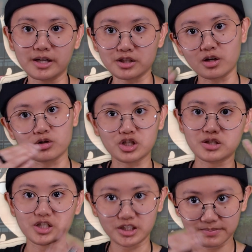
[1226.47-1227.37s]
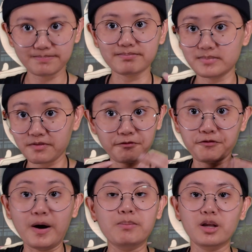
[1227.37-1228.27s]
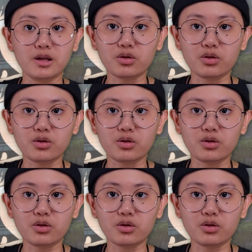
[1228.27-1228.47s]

And so she's just fumbling